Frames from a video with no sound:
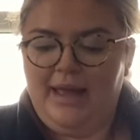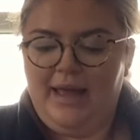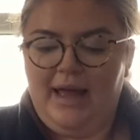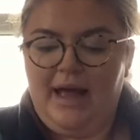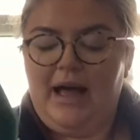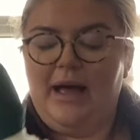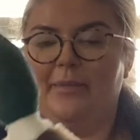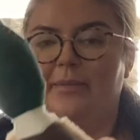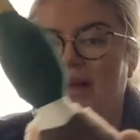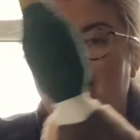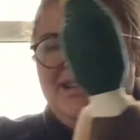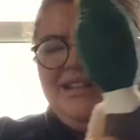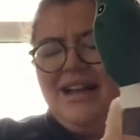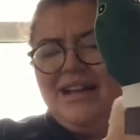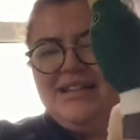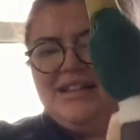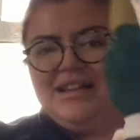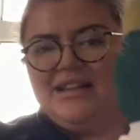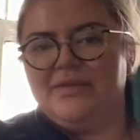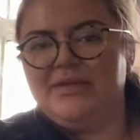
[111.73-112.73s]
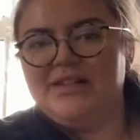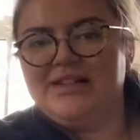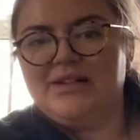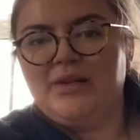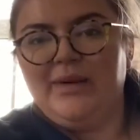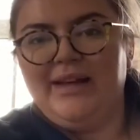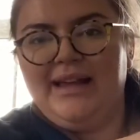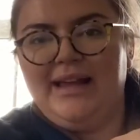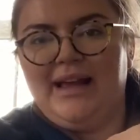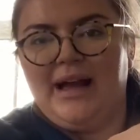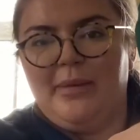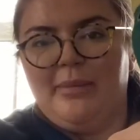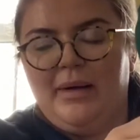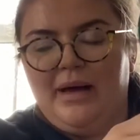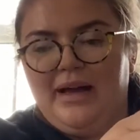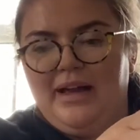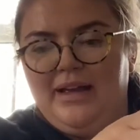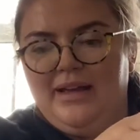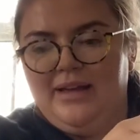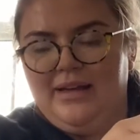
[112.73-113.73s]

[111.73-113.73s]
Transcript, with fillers: um, it, it does have a squeaker but